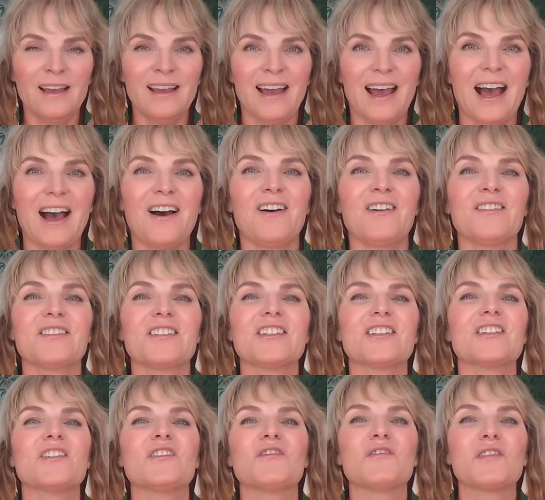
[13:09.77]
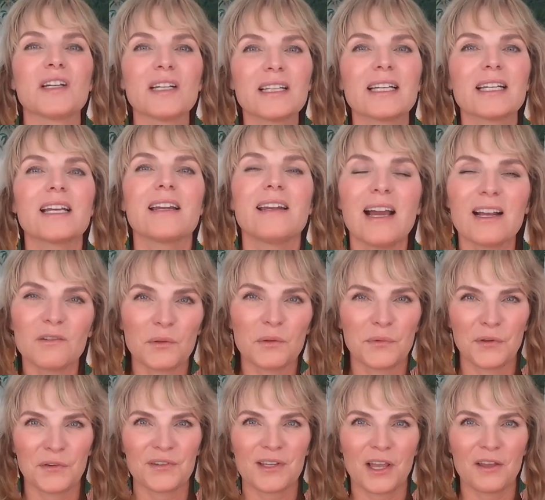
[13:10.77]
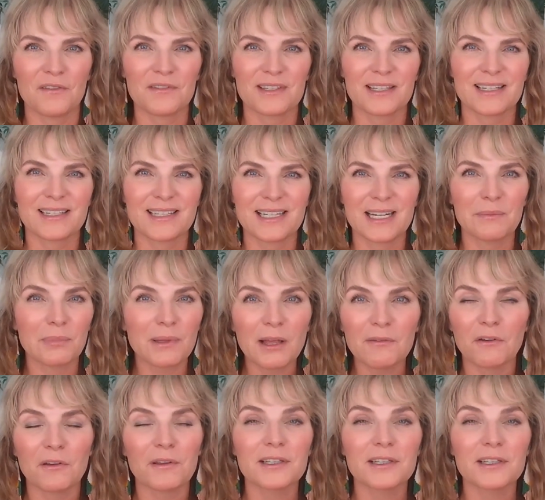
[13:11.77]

how to really connect with yourself at a deep level,